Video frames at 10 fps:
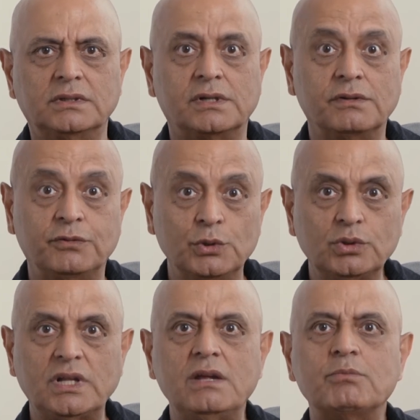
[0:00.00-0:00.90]

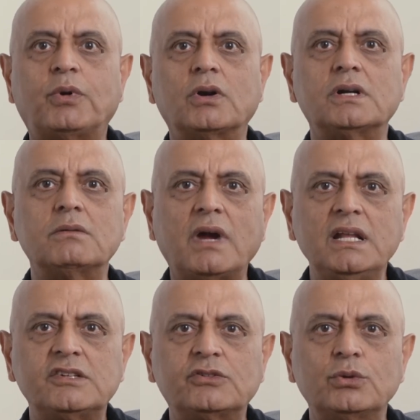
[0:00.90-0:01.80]
review the important
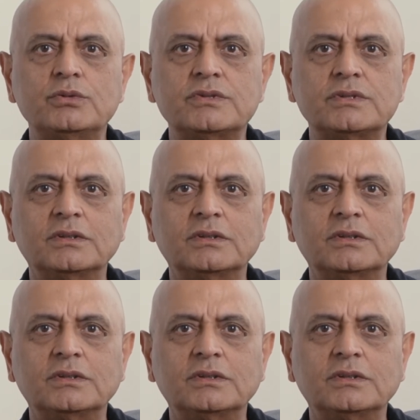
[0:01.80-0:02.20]
milestones.